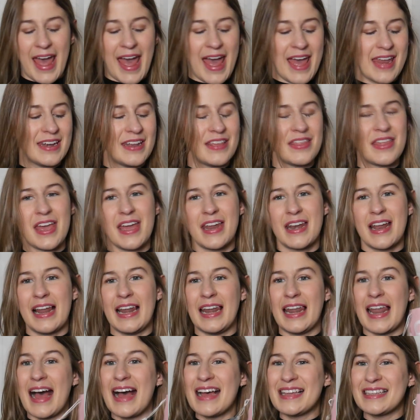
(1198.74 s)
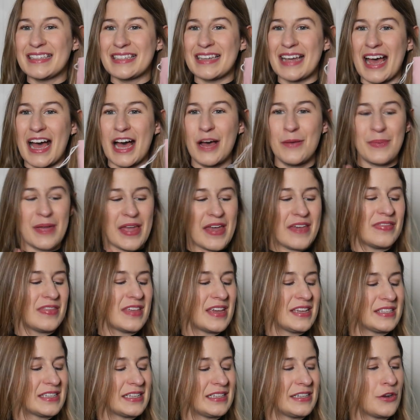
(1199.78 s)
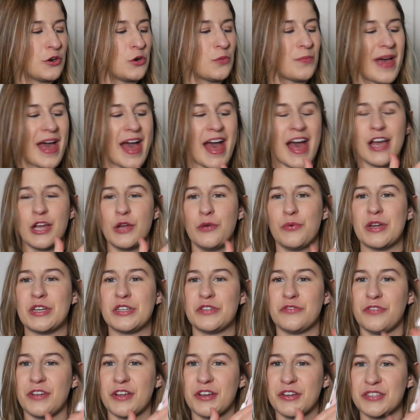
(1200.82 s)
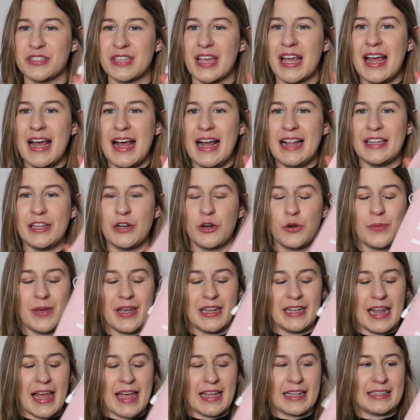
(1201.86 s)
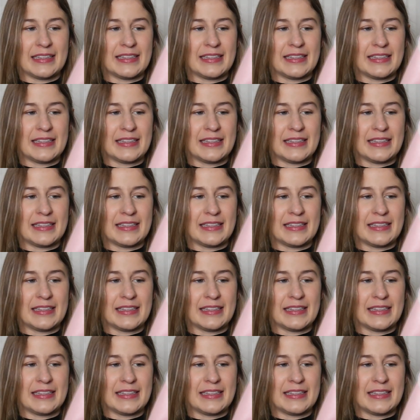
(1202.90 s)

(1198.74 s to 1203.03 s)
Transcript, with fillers: And then last up in this little bag, which feels a little bit like